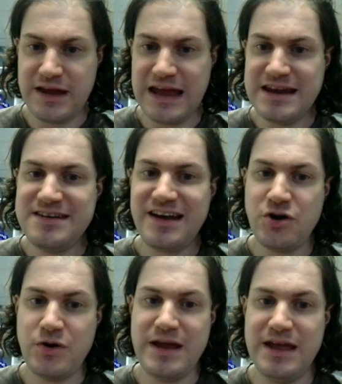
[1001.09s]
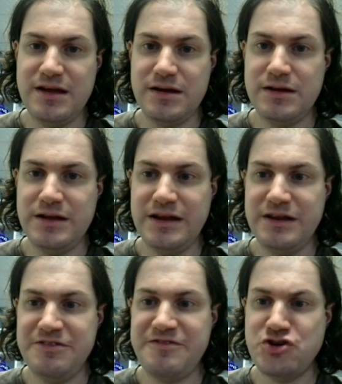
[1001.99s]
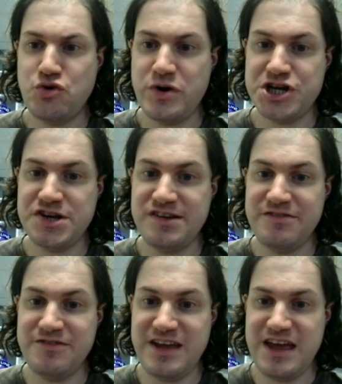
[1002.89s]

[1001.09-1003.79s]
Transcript: entire and federations of